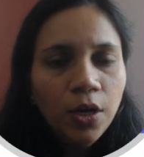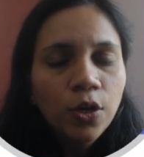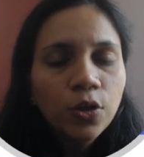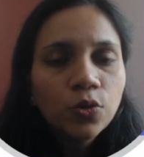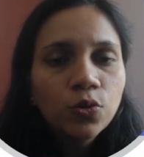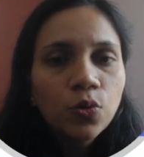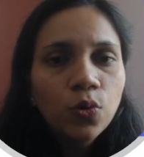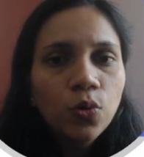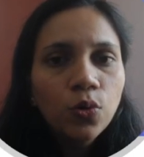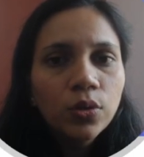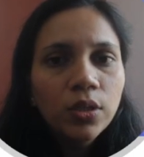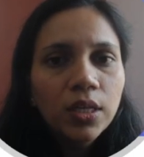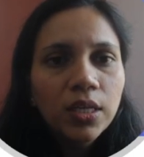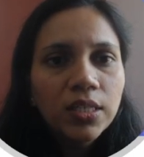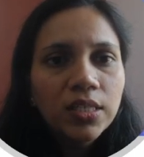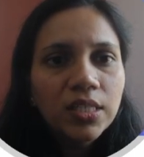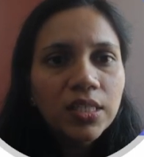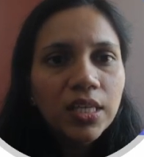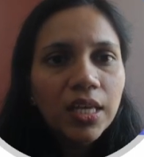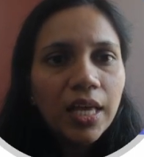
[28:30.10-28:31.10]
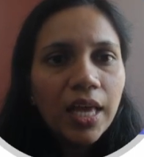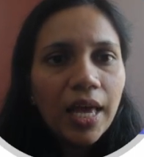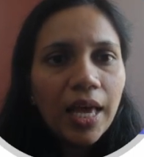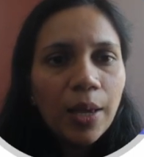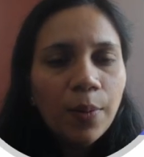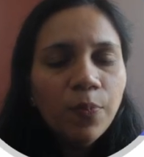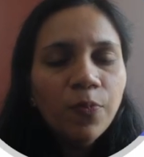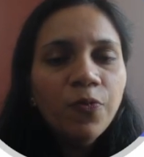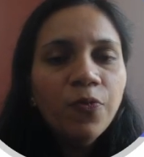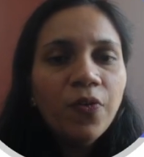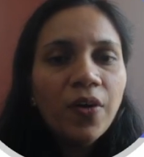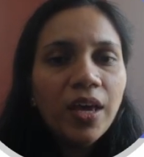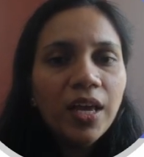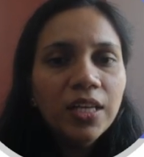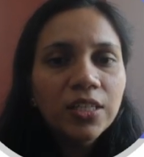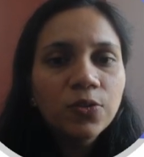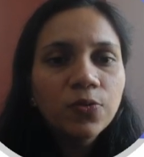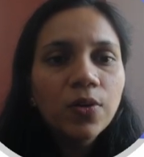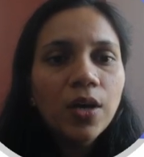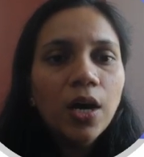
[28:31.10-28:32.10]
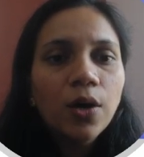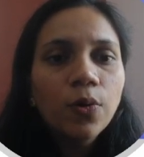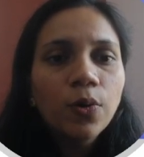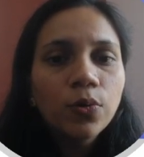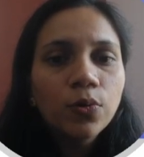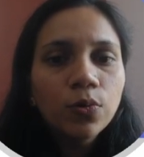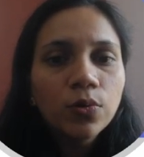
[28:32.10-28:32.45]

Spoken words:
So this M phase we are going